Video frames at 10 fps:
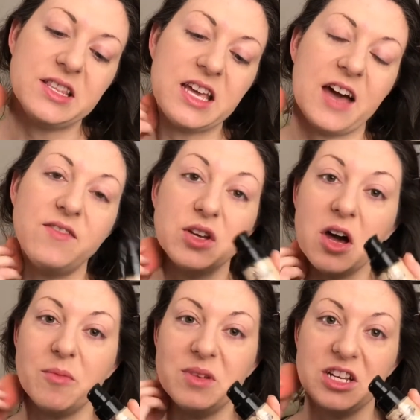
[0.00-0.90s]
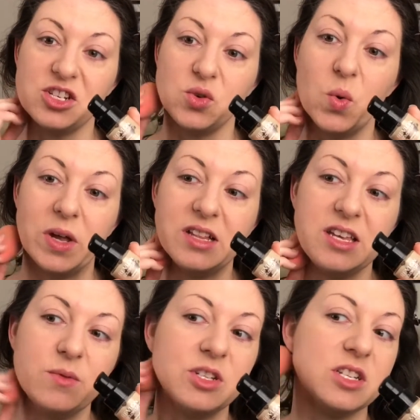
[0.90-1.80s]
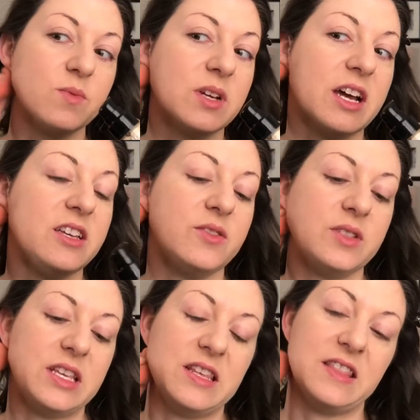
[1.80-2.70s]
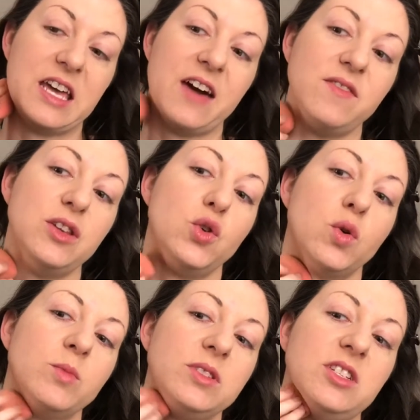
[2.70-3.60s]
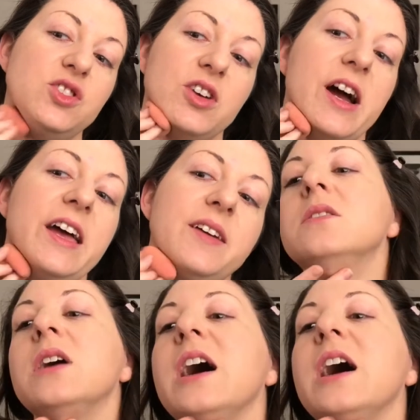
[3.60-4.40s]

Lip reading: They have the combination oily, which is what I use, and then they have the normal to dry.